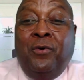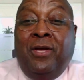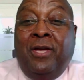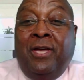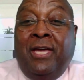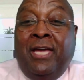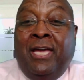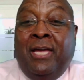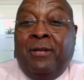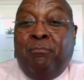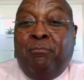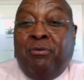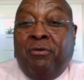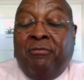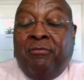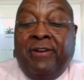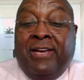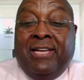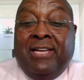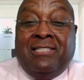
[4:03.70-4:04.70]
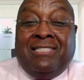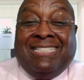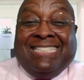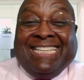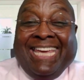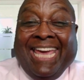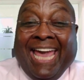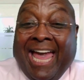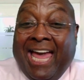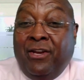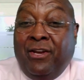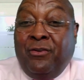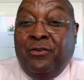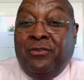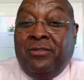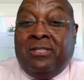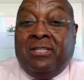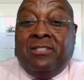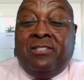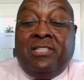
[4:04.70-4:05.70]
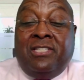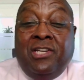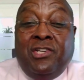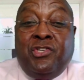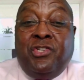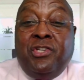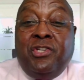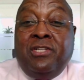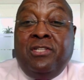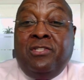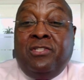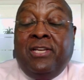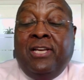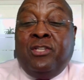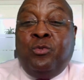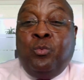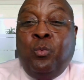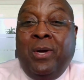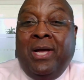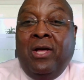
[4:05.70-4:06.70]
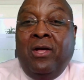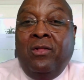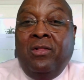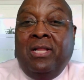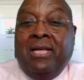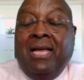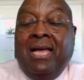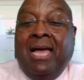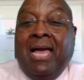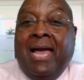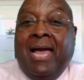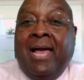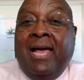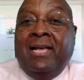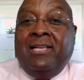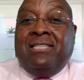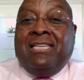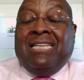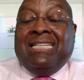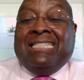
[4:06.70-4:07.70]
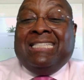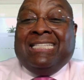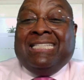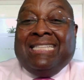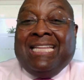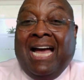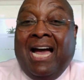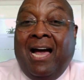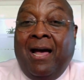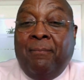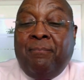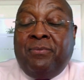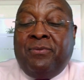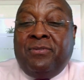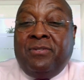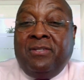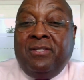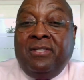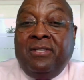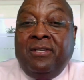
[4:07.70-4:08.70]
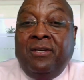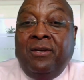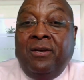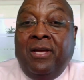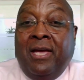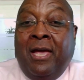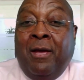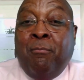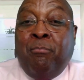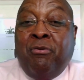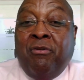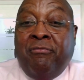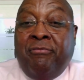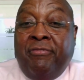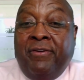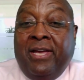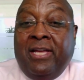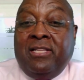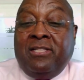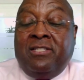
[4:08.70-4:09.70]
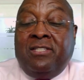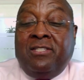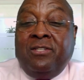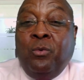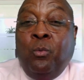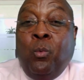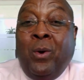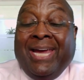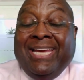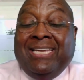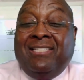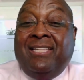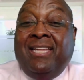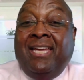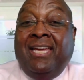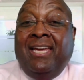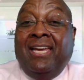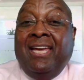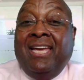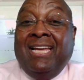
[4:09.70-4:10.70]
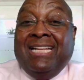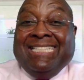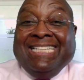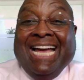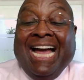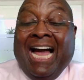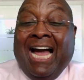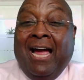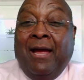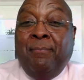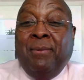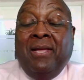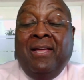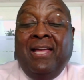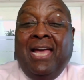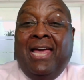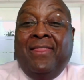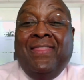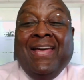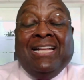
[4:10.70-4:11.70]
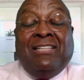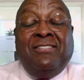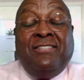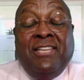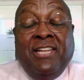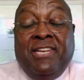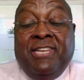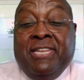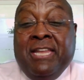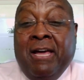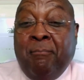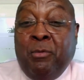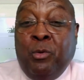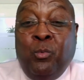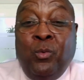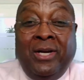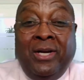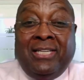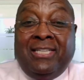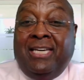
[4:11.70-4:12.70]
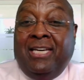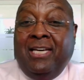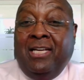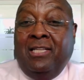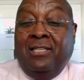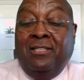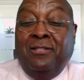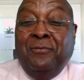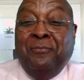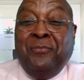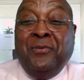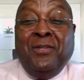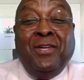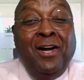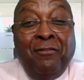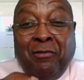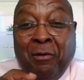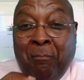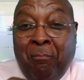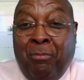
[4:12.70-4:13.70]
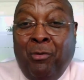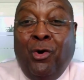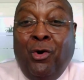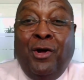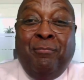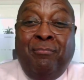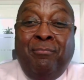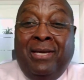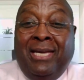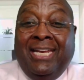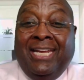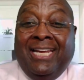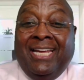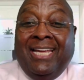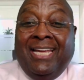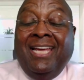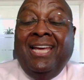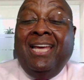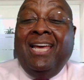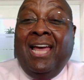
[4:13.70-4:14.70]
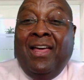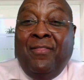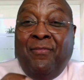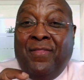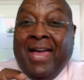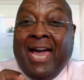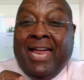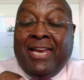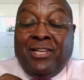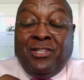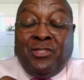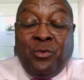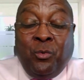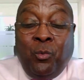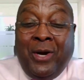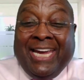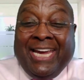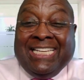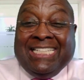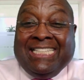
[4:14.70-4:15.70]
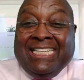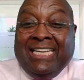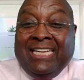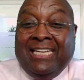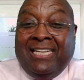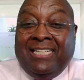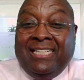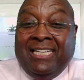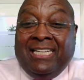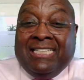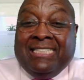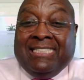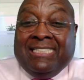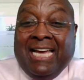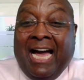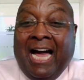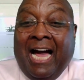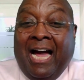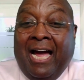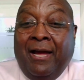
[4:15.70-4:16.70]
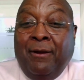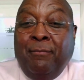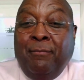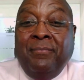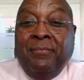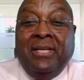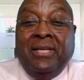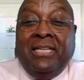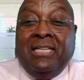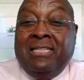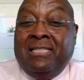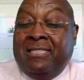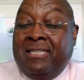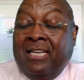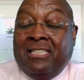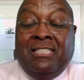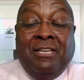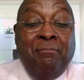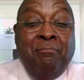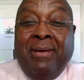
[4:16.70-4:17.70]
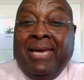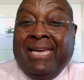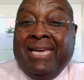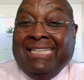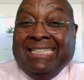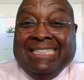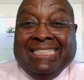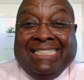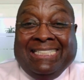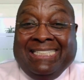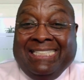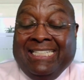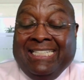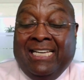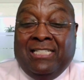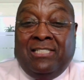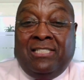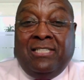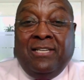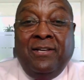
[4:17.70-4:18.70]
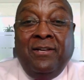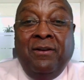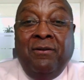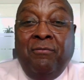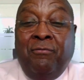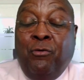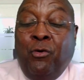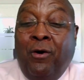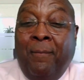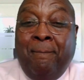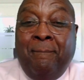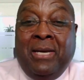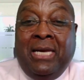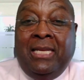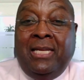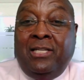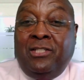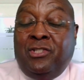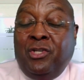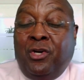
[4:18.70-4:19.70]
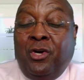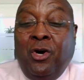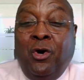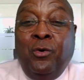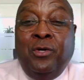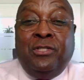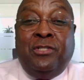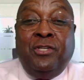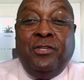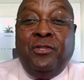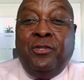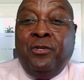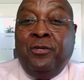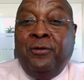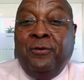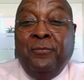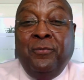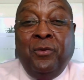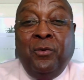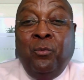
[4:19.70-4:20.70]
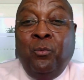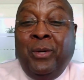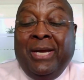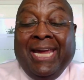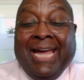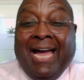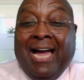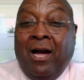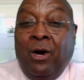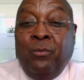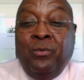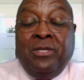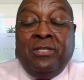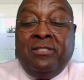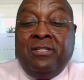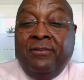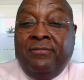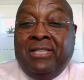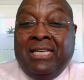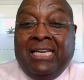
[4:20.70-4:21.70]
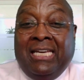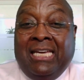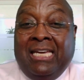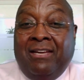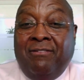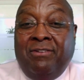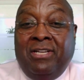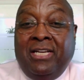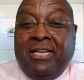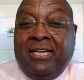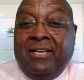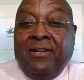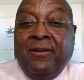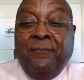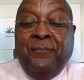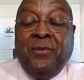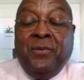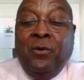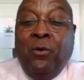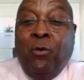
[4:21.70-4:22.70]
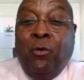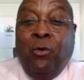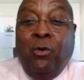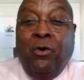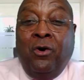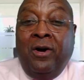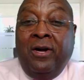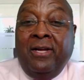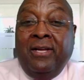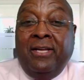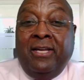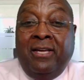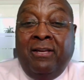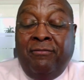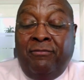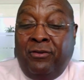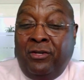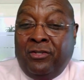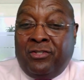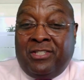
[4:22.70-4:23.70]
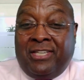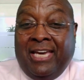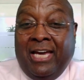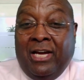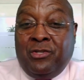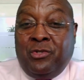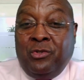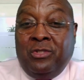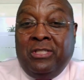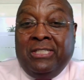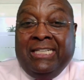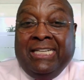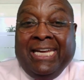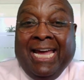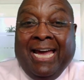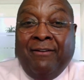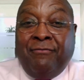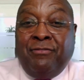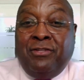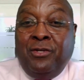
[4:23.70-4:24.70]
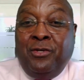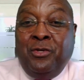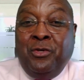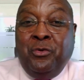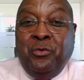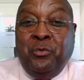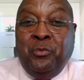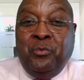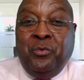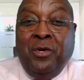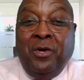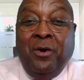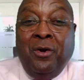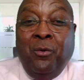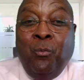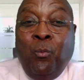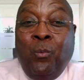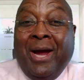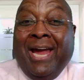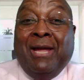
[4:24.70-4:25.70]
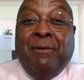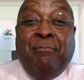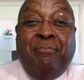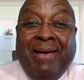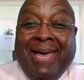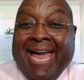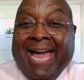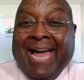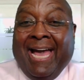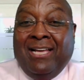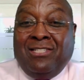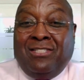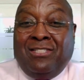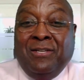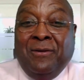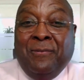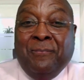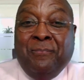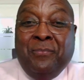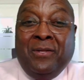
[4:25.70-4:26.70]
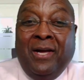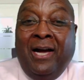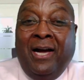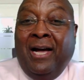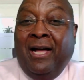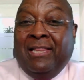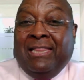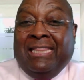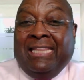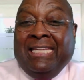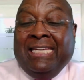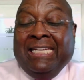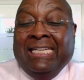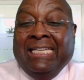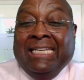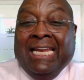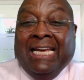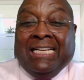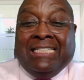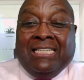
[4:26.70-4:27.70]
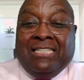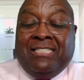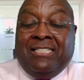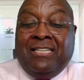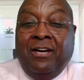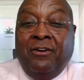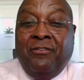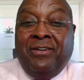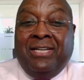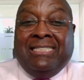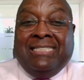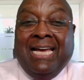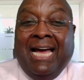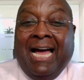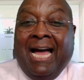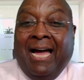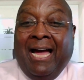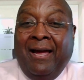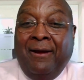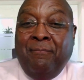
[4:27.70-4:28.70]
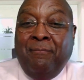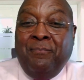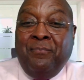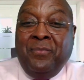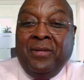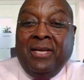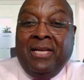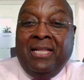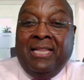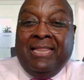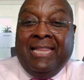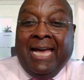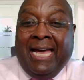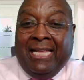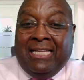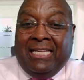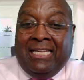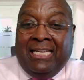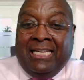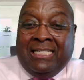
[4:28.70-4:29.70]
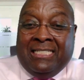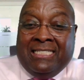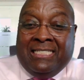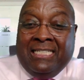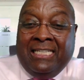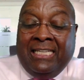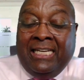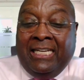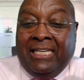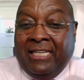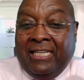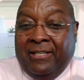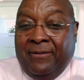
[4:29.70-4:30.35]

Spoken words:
it prevents scattered decisions as well as it stops and prevents wasting time. And that's the number one killer of a board meeting, and that is wasting time. Does it make sense for a meeting to go into the wee hours of the evening, or if you're scheduled in the afternoon, way past the necessary time that is needed?